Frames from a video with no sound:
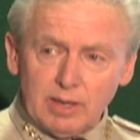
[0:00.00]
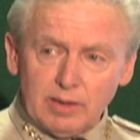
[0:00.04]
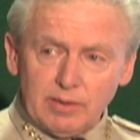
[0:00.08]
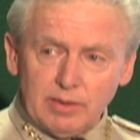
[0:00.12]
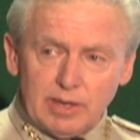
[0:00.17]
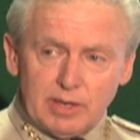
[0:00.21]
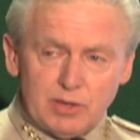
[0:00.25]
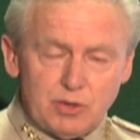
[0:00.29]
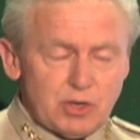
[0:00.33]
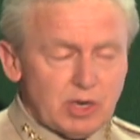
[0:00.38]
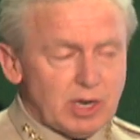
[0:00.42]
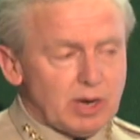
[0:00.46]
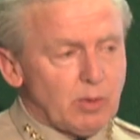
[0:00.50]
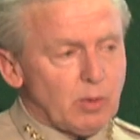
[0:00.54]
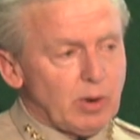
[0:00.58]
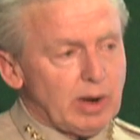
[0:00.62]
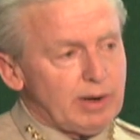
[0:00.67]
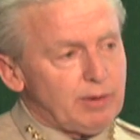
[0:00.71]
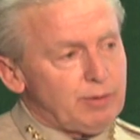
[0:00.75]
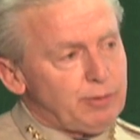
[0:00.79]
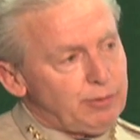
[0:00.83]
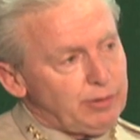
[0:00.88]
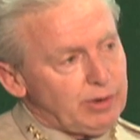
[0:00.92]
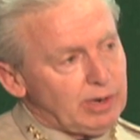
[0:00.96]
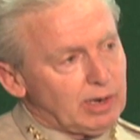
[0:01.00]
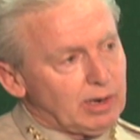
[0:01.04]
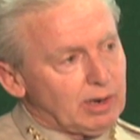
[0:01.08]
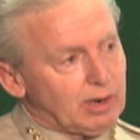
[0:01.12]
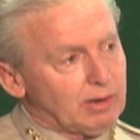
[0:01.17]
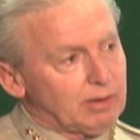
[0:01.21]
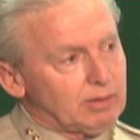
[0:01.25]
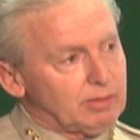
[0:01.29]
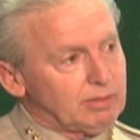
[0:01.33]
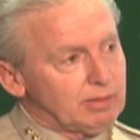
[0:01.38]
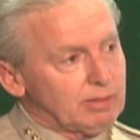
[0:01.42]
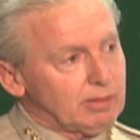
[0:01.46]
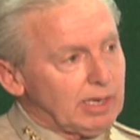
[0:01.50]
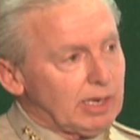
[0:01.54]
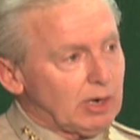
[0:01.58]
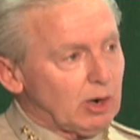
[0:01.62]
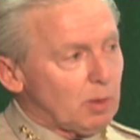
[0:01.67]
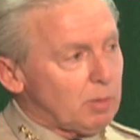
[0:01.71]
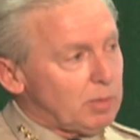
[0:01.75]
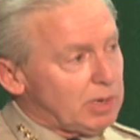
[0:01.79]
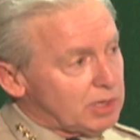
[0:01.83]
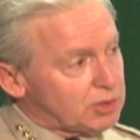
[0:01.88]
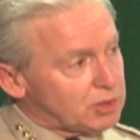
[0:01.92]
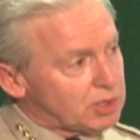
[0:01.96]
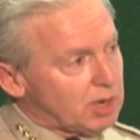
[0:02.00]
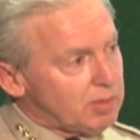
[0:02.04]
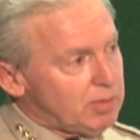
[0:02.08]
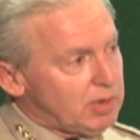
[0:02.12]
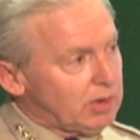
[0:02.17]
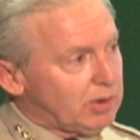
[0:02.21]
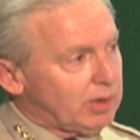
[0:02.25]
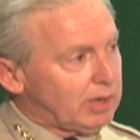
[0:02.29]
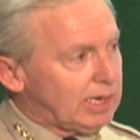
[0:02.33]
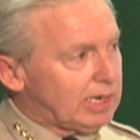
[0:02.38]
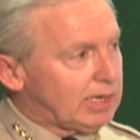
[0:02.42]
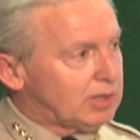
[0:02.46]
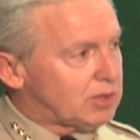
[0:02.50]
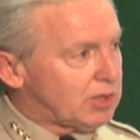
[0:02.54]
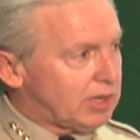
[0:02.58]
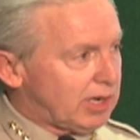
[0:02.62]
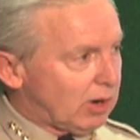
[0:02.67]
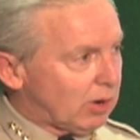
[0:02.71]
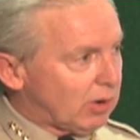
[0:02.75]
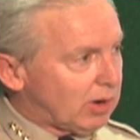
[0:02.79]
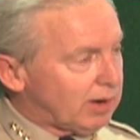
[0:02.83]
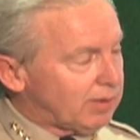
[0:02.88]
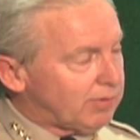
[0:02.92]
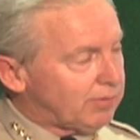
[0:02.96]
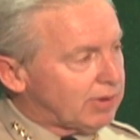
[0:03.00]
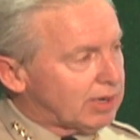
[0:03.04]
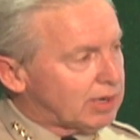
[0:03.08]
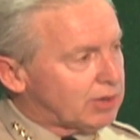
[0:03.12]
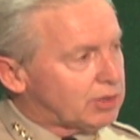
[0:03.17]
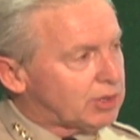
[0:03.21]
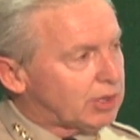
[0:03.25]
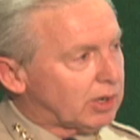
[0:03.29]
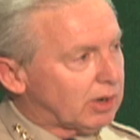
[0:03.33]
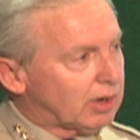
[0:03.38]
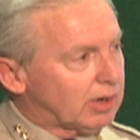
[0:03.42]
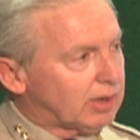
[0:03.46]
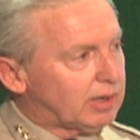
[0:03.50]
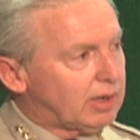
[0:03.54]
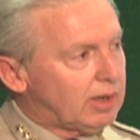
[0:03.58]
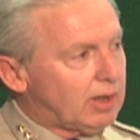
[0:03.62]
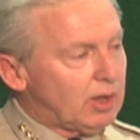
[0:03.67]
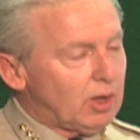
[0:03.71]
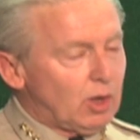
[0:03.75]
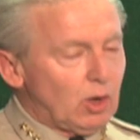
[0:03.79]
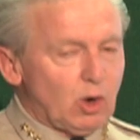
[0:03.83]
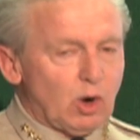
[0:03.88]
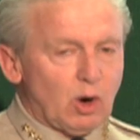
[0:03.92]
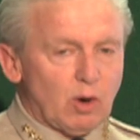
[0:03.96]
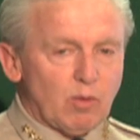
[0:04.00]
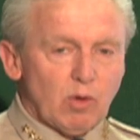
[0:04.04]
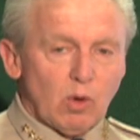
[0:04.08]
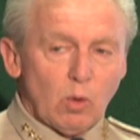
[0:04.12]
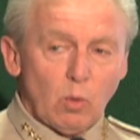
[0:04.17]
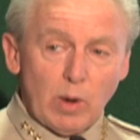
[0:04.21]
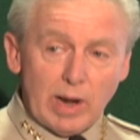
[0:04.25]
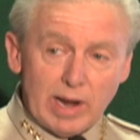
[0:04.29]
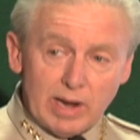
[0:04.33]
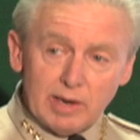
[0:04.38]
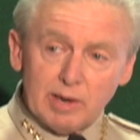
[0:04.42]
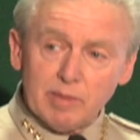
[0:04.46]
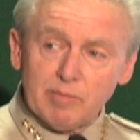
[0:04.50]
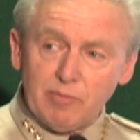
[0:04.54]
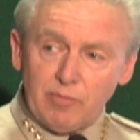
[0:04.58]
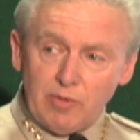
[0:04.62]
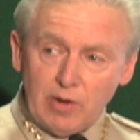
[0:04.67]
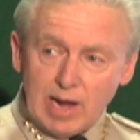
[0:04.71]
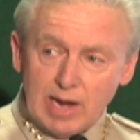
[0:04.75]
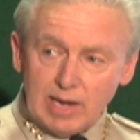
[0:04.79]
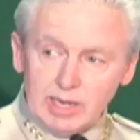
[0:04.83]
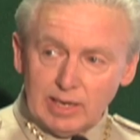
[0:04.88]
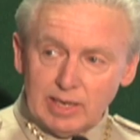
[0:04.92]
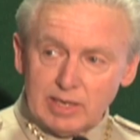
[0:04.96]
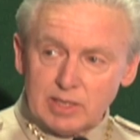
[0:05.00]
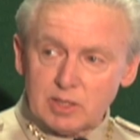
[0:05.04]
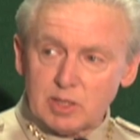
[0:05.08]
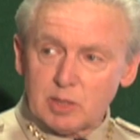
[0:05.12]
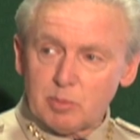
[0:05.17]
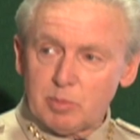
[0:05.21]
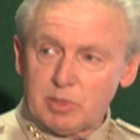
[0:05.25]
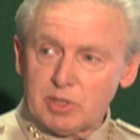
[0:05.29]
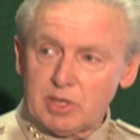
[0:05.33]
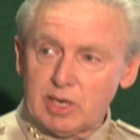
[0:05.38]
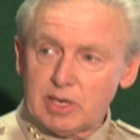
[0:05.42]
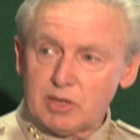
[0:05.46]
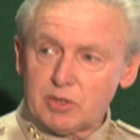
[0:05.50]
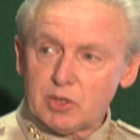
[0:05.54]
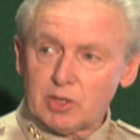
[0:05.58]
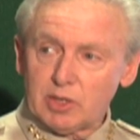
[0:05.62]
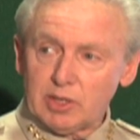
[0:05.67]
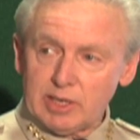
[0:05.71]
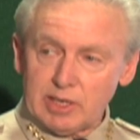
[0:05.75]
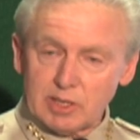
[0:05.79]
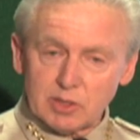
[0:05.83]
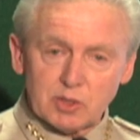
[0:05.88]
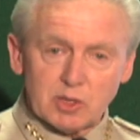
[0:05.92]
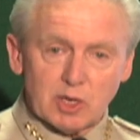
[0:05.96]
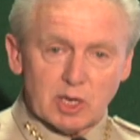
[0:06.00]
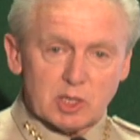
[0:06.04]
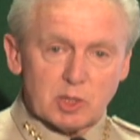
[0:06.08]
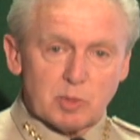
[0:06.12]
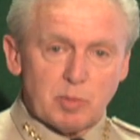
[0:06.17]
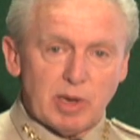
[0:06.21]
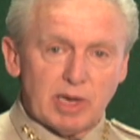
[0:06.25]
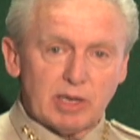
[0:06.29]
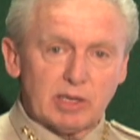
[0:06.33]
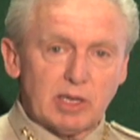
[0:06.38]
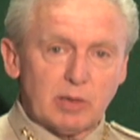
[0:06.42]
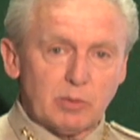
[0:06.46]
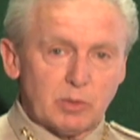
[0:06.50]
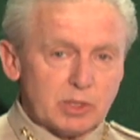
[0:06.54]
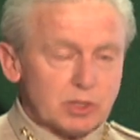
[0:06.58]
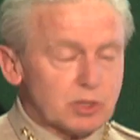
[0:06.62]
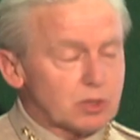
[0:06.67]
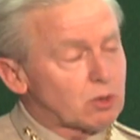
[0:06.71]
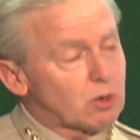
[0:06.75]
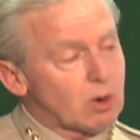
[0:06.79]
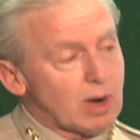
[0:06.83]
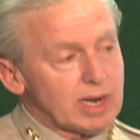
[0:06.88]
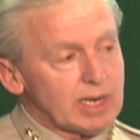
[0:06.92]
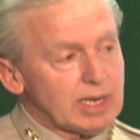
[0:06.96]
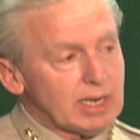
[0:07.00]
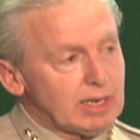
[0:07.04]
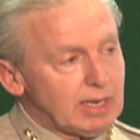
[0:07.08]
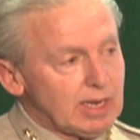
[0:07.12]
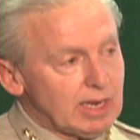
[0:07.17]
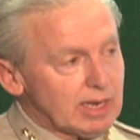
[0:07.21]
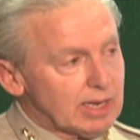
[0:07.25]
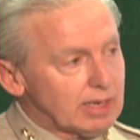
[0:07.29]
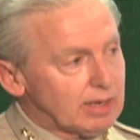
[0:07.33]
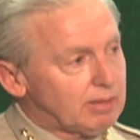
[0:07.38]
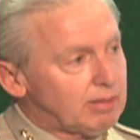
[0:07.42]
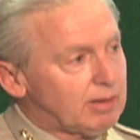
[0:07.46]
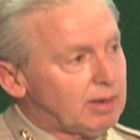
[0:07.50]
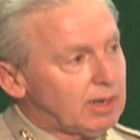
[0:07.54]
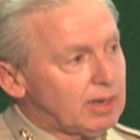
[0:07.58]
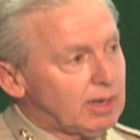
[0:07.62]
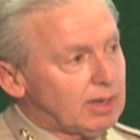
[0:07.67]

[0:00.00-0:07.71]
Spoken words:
They generate fear in our beach communities, the area of Ventura, over random violence and potentially a suspect that would strike again.